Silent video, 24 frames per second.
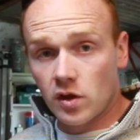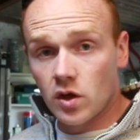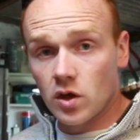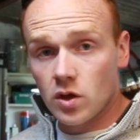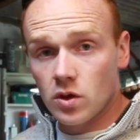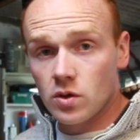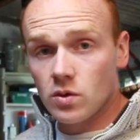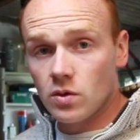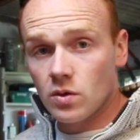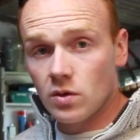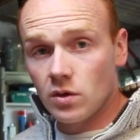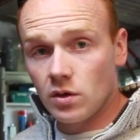
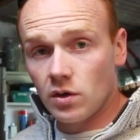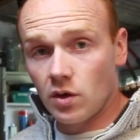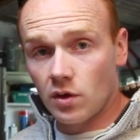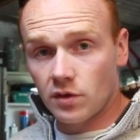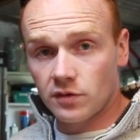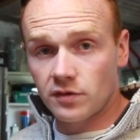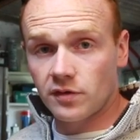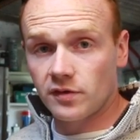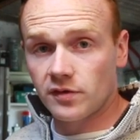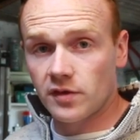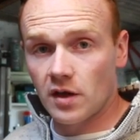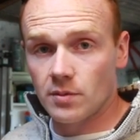two
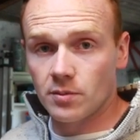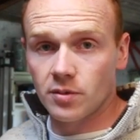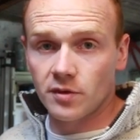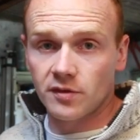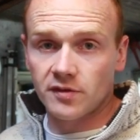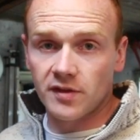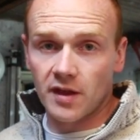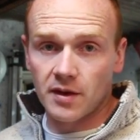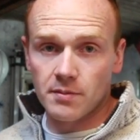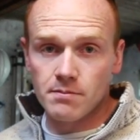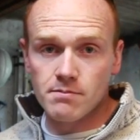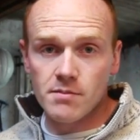lots of samples
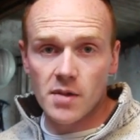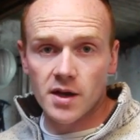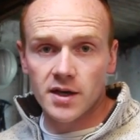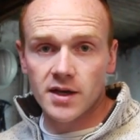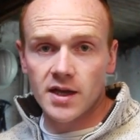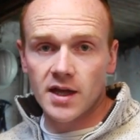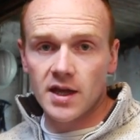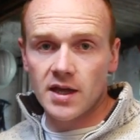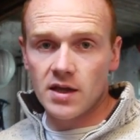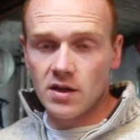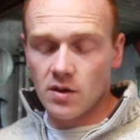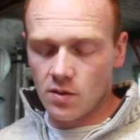sent.
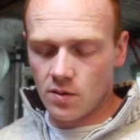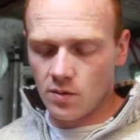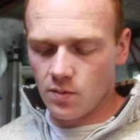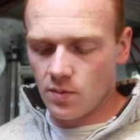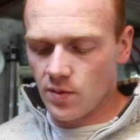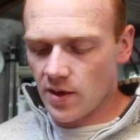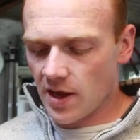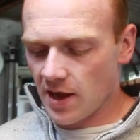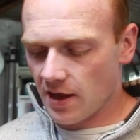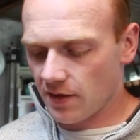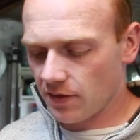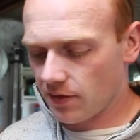Monday
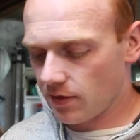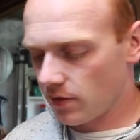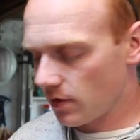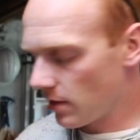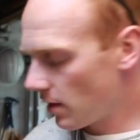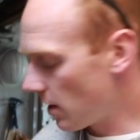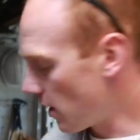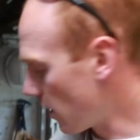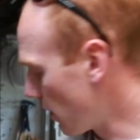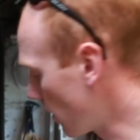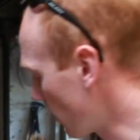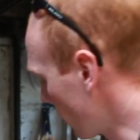we had
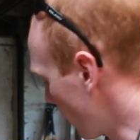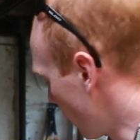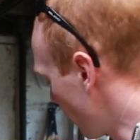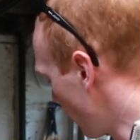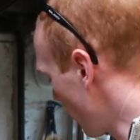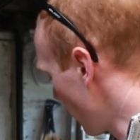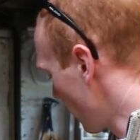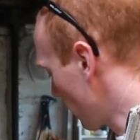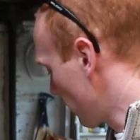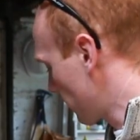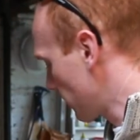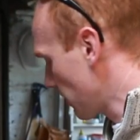the
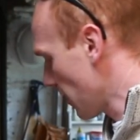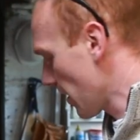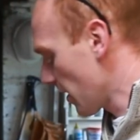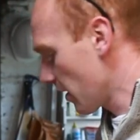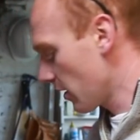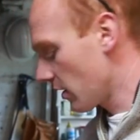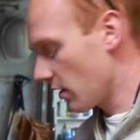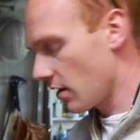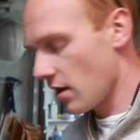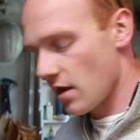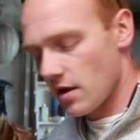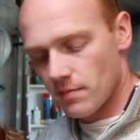first
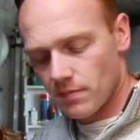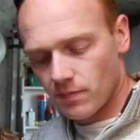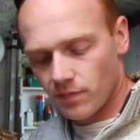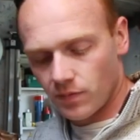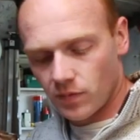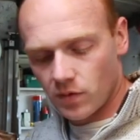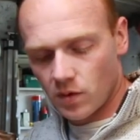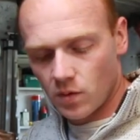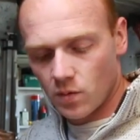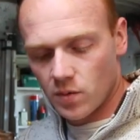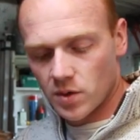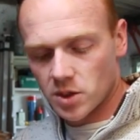set come,
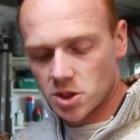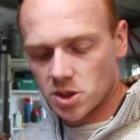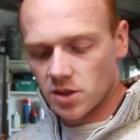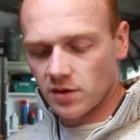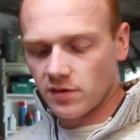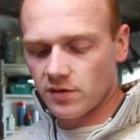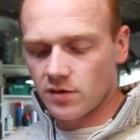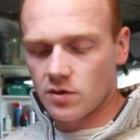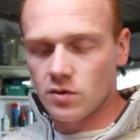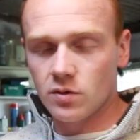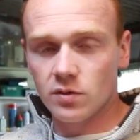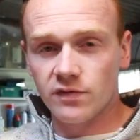which
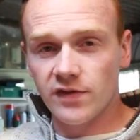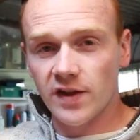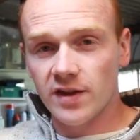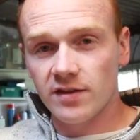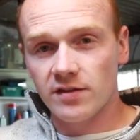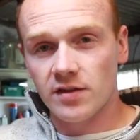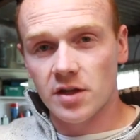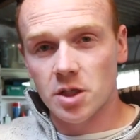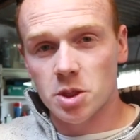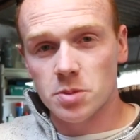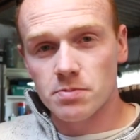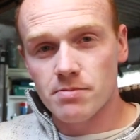is called
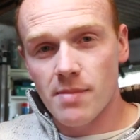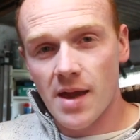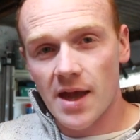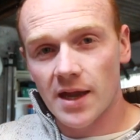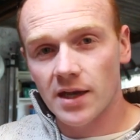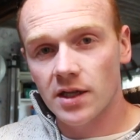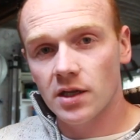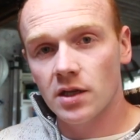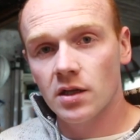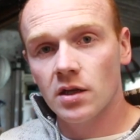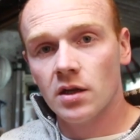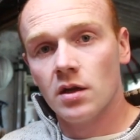Vintage
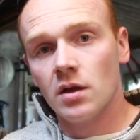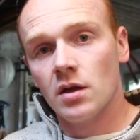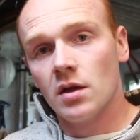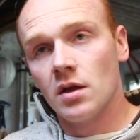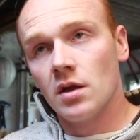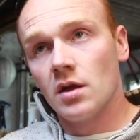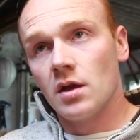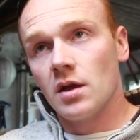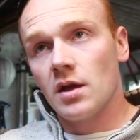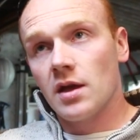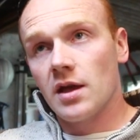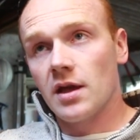Manor.
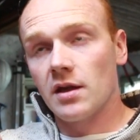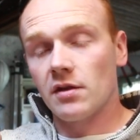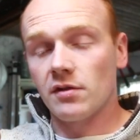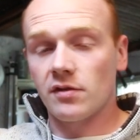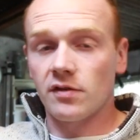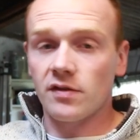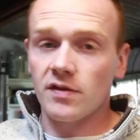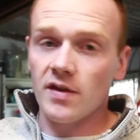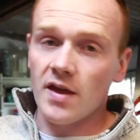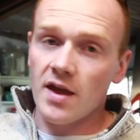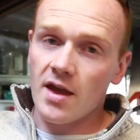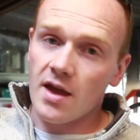
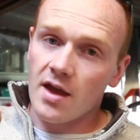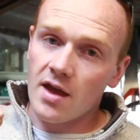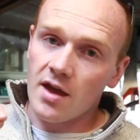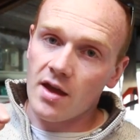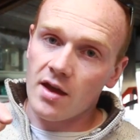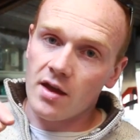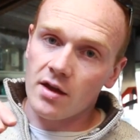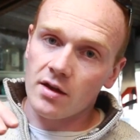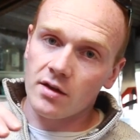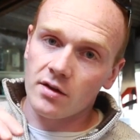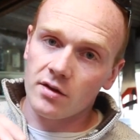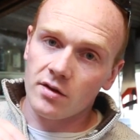It's
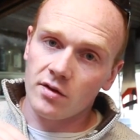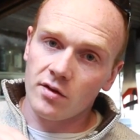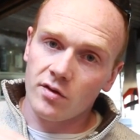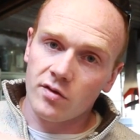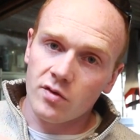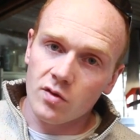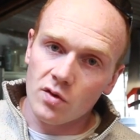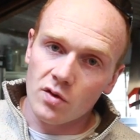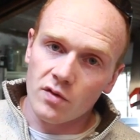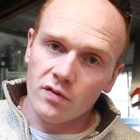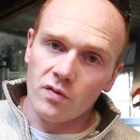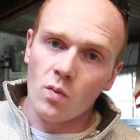their
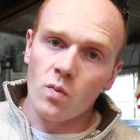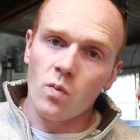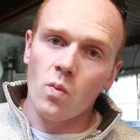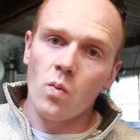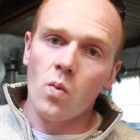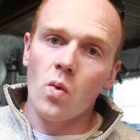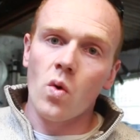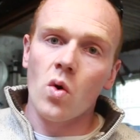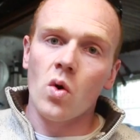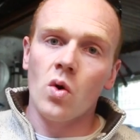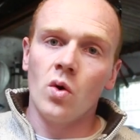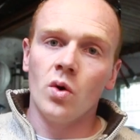sort of
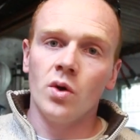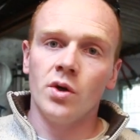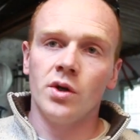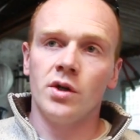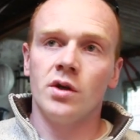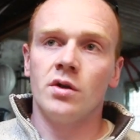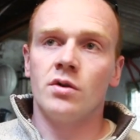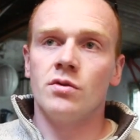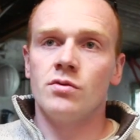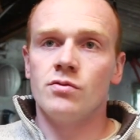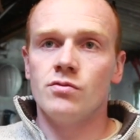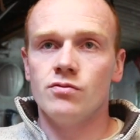
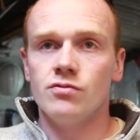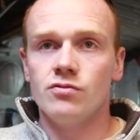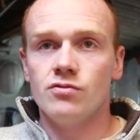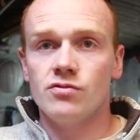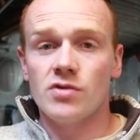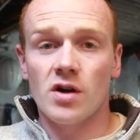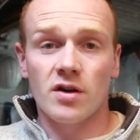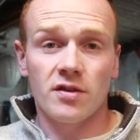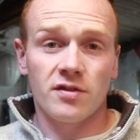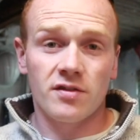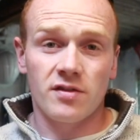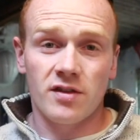worn,
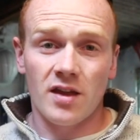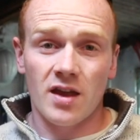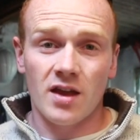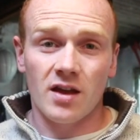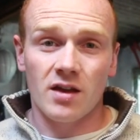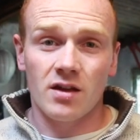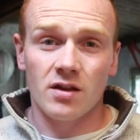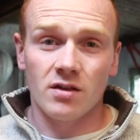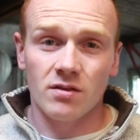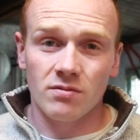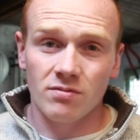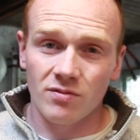
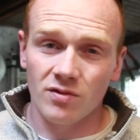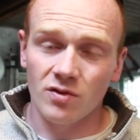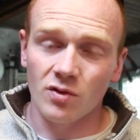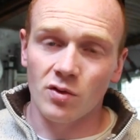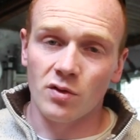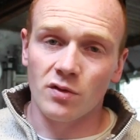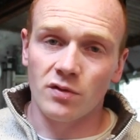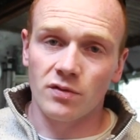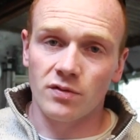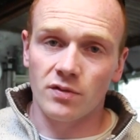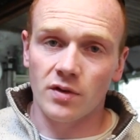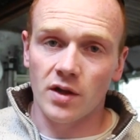rustic
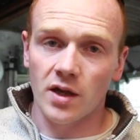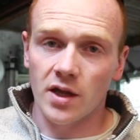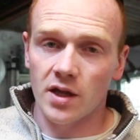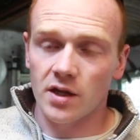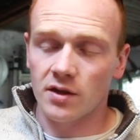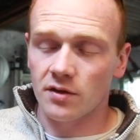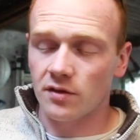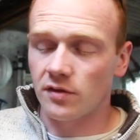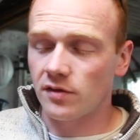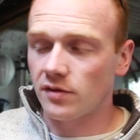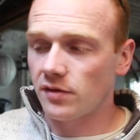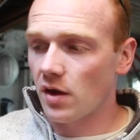sort
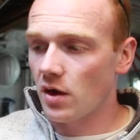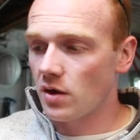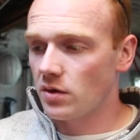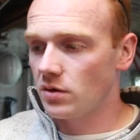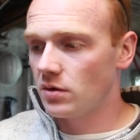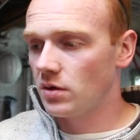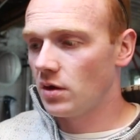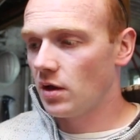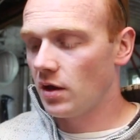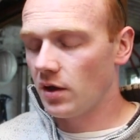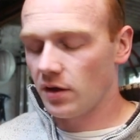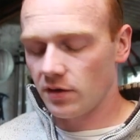of
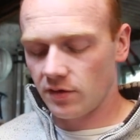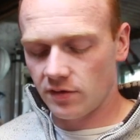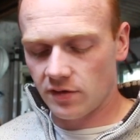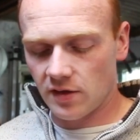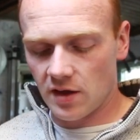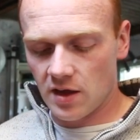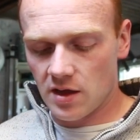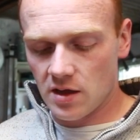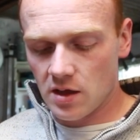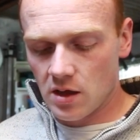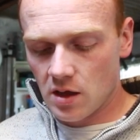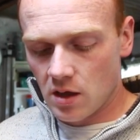stone, I'd
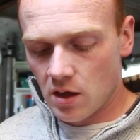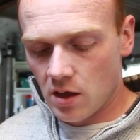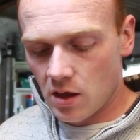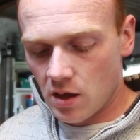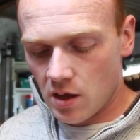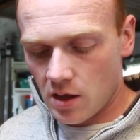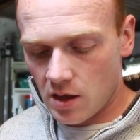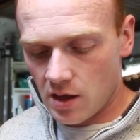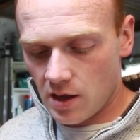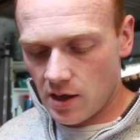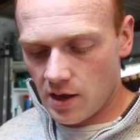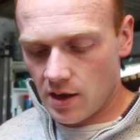say.
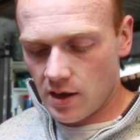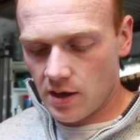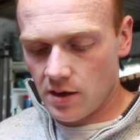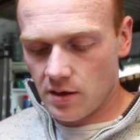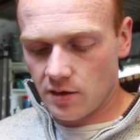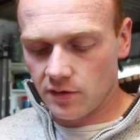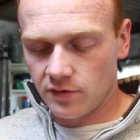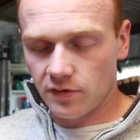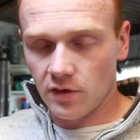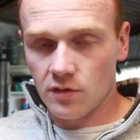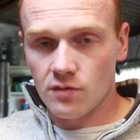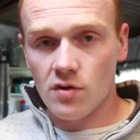
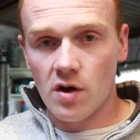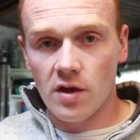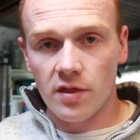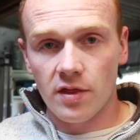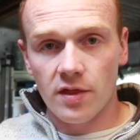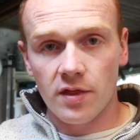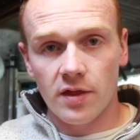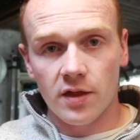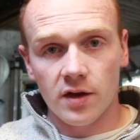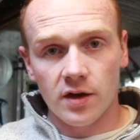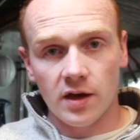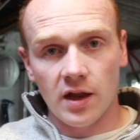So
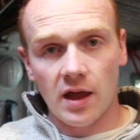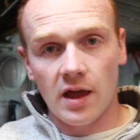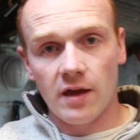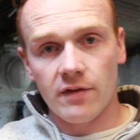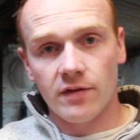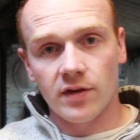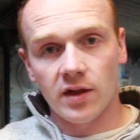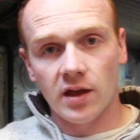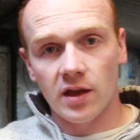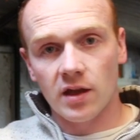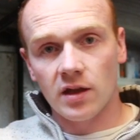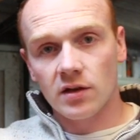rather than
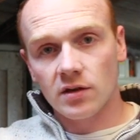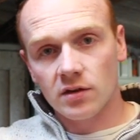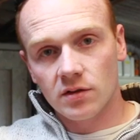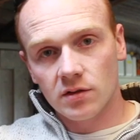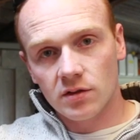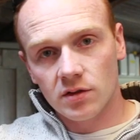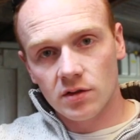having it